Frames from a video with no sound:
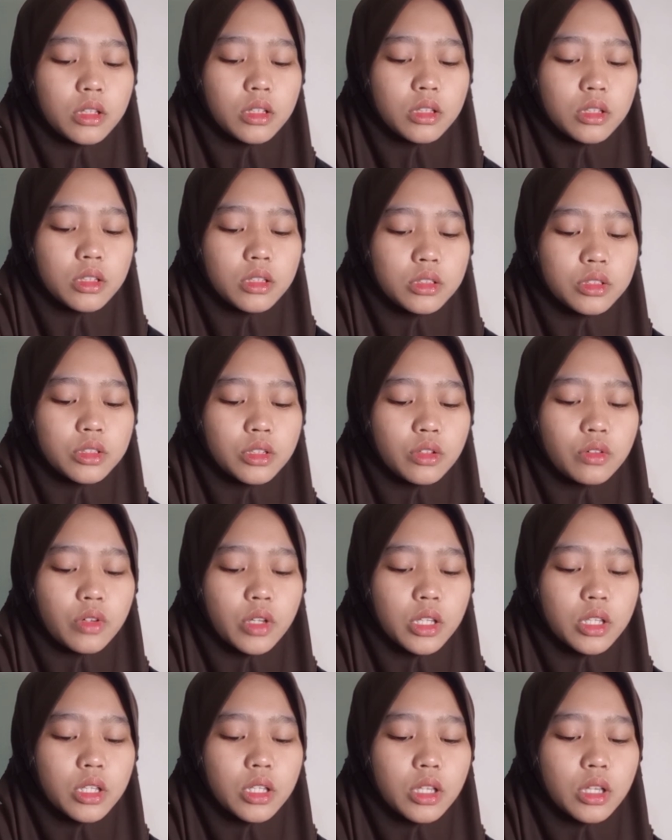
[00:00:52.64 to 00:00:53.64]

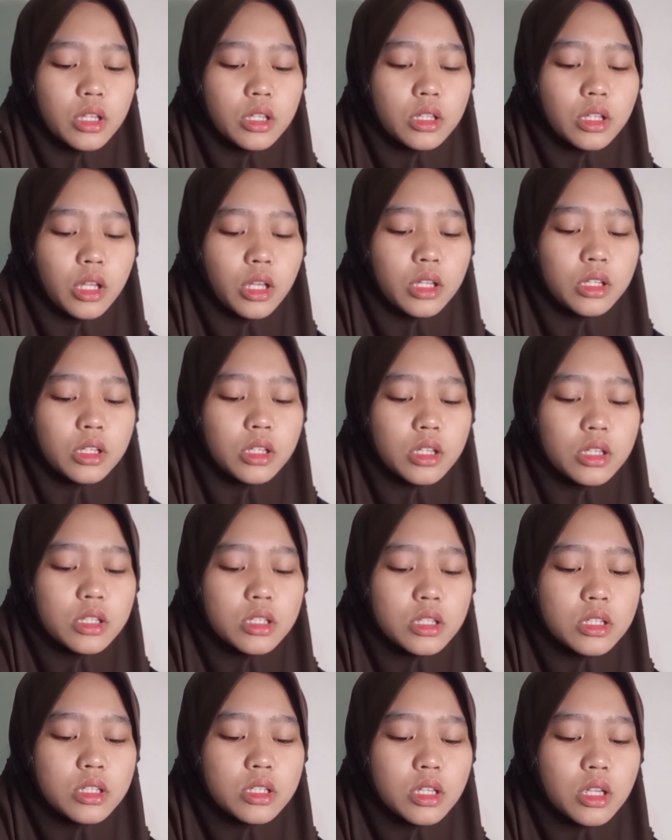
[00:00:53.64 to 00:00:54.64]
Norwegian energy
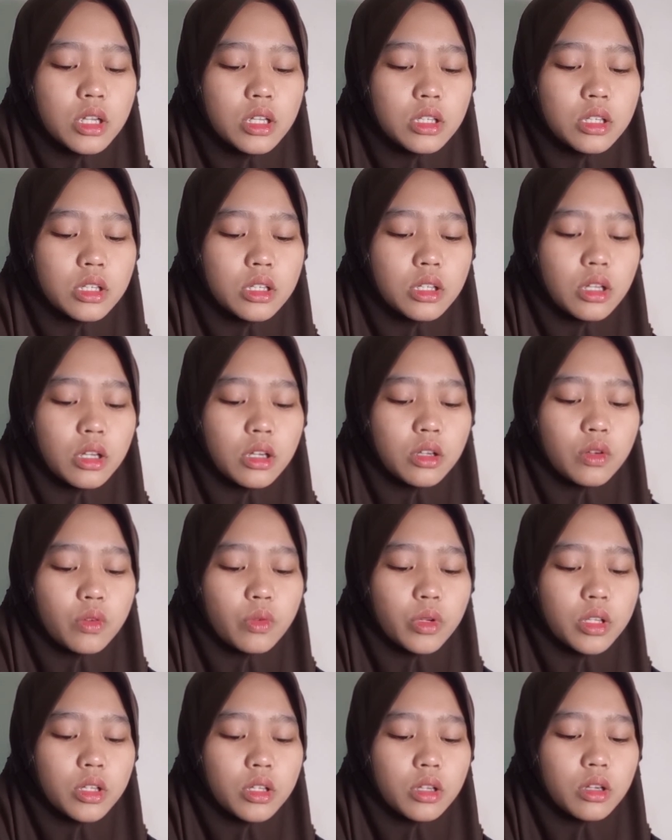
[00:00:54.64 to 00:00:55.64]
giant
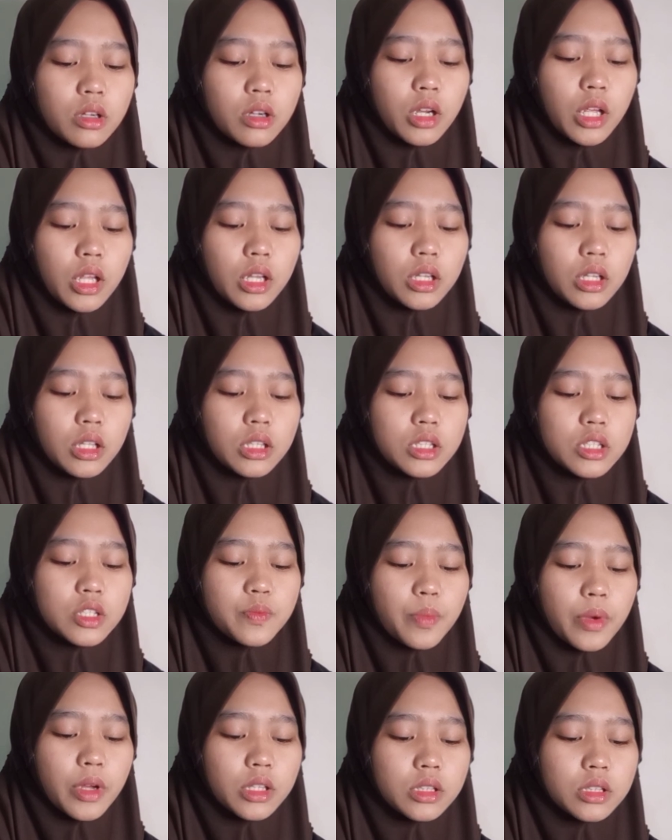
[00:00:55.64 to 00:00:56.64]
Equinor and its
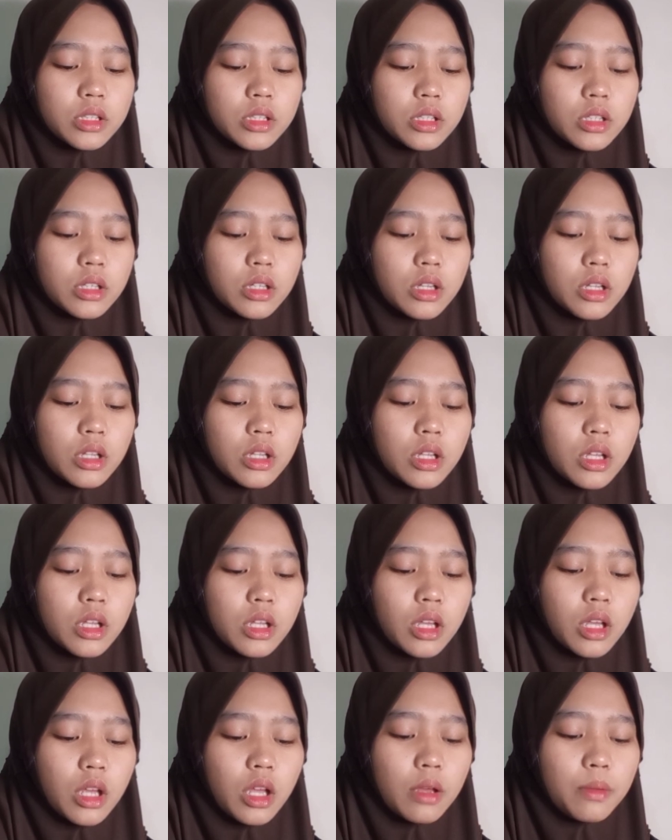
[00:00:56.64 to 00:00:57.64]
partner
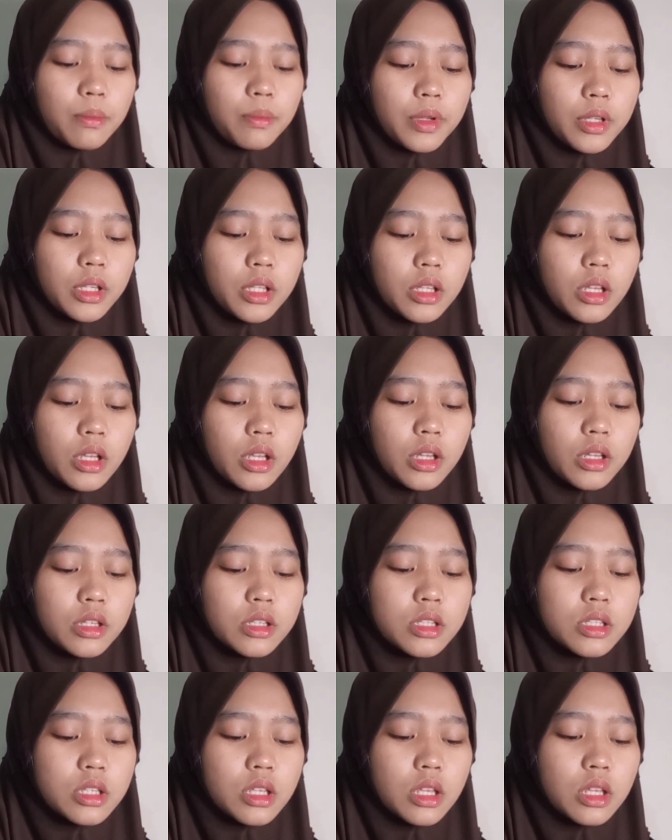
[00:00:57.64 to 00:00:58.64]
company
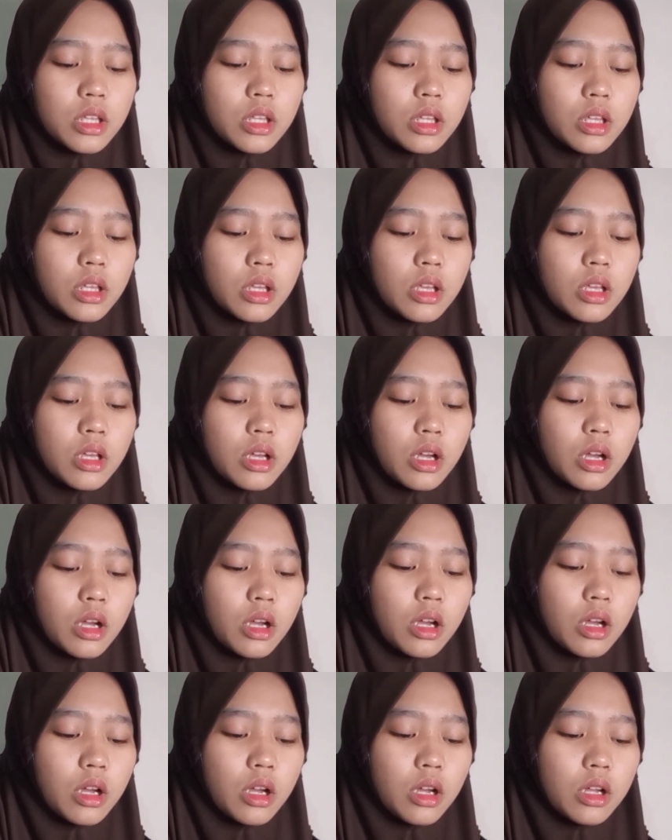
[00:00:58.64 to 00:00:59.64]
Husky
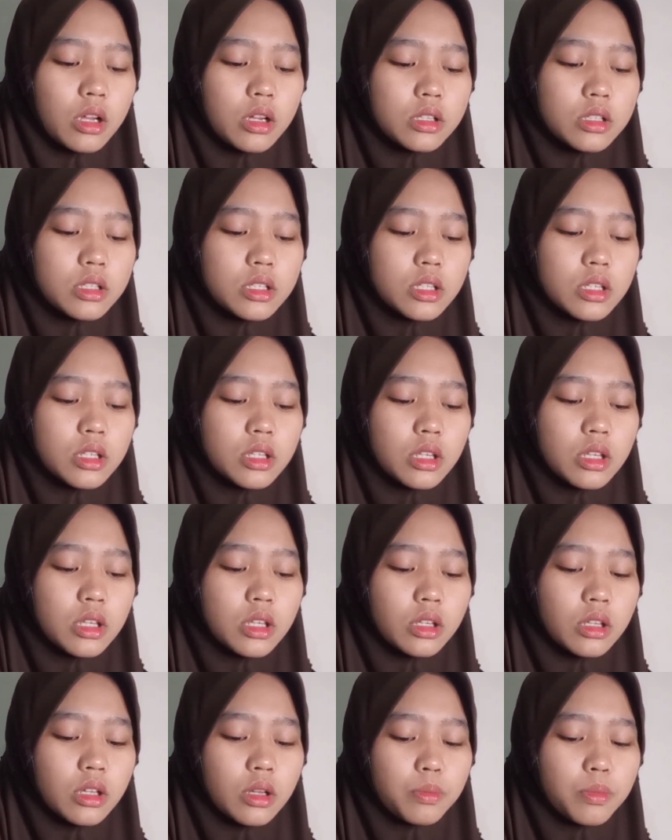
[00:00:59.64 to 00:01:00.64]
are seeking
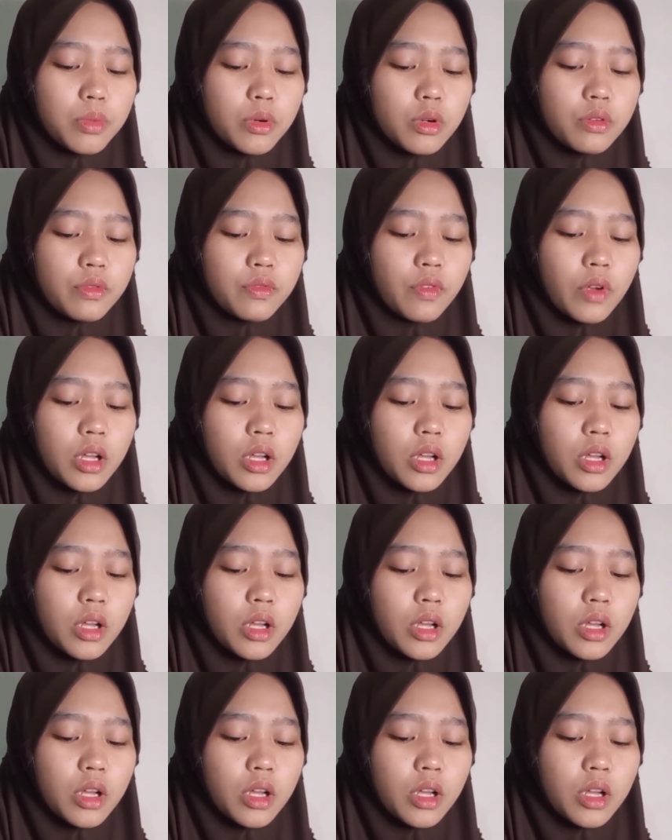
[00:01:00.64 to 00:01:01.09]
approval